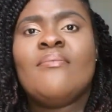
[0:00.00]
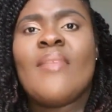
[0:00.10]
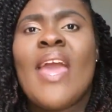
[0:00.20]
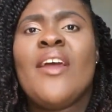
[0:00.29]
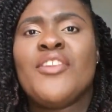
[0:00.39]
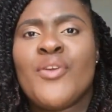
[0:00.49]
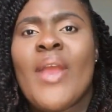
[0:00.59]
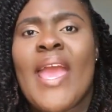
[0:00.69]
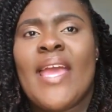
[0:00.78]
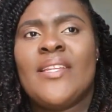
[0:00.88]
And on
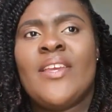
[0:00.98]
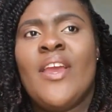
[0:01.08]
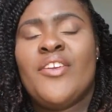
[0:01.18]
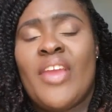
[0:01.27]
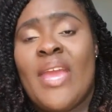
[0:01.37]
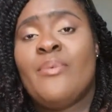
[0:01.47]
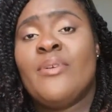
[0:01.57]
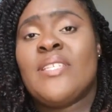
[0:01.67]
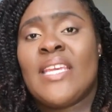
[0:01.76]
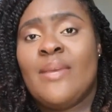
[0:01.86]
your end, you're able
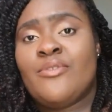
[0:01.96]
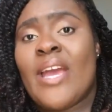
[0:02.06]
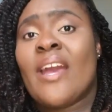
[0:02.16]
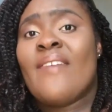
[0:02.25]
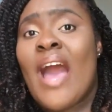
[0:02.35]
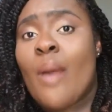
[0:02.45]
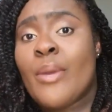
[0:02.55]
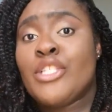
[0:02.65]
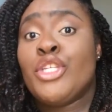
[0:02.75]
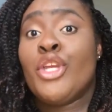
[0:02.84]
to keep track of how
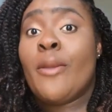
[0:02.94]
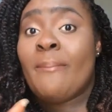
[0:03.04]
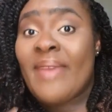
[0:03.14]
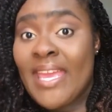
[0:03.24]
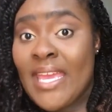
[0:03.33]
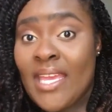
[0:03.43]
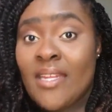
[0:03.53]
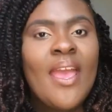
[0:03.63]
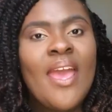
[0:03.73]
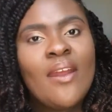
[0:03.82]
much you're making.
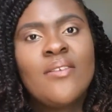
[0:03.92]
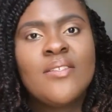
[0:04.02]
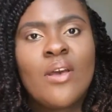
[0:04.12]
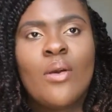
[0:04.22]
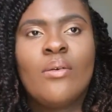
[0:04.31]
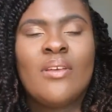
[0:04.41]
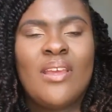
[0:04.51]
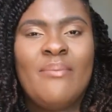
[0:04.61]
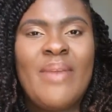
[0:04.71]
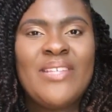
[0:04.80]
And also,
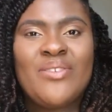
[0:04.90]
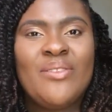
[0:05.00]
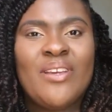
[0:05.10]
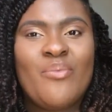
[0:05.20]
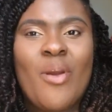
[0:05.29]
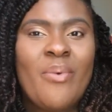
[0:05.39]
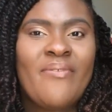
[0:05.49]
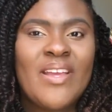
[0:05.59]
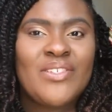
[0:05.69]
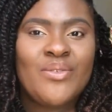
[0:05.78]
it makes you look more
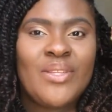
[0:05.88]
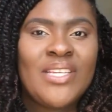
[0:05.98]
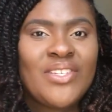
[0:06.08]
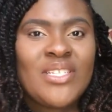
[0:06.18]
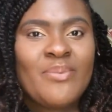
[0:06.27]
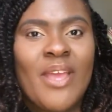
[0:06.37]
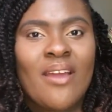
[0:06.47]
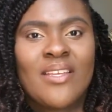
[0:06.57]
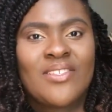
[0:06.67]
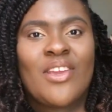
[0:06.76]
professional. Let's just be
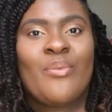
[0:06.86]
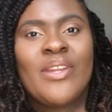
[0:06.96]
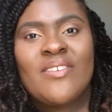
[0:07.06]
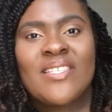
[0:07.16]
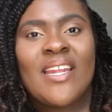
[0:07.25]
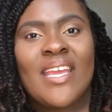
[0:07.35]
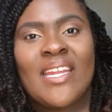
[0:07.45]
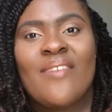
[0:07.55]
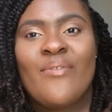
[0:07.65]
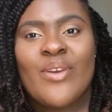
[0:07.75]
honest here. When you're sending an
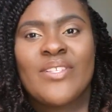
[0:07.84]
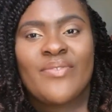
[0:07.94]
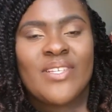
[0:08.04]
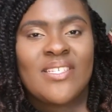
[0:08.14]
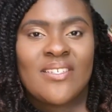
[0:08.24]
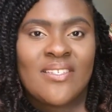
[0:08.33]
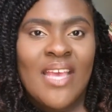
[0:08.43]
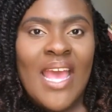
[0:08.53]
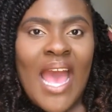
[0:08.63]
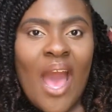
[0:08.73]
invoice versus
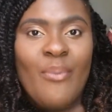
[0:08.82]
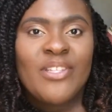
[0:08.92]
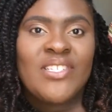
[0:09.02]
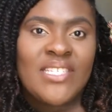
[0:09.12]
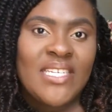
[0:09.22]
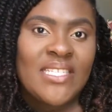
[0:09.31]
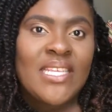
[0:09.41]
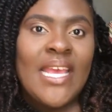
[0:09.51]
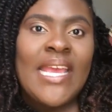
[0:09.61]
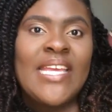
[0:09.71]
how much is it?
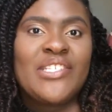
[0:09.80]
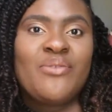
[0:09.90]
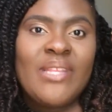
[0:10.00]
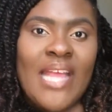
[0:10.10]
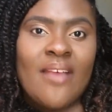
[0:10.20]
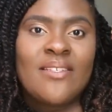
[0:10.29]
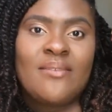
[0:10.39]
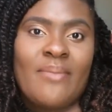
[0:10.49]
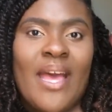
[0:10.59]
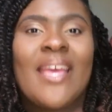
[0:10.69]
It's
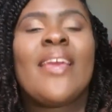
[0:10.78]
3,000, ma.